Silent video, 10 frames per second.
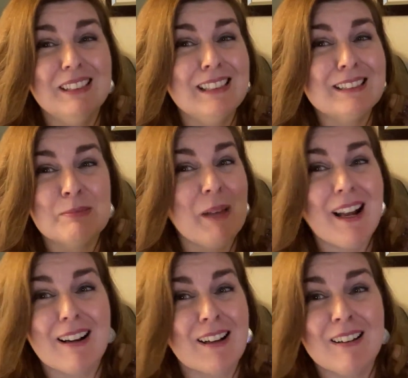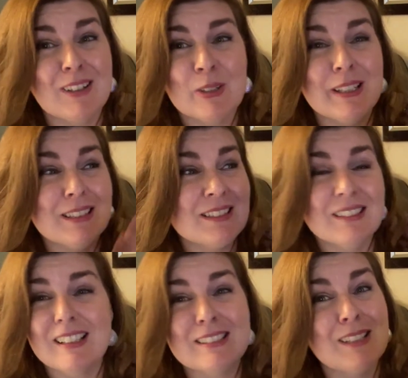it's made out of concrete. It's
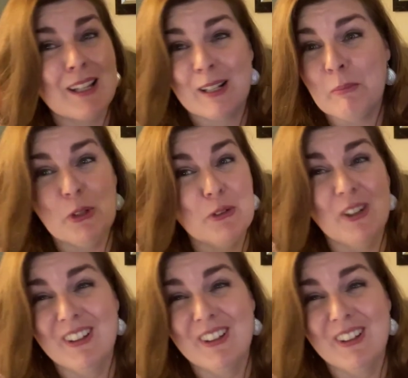it's not gonna move.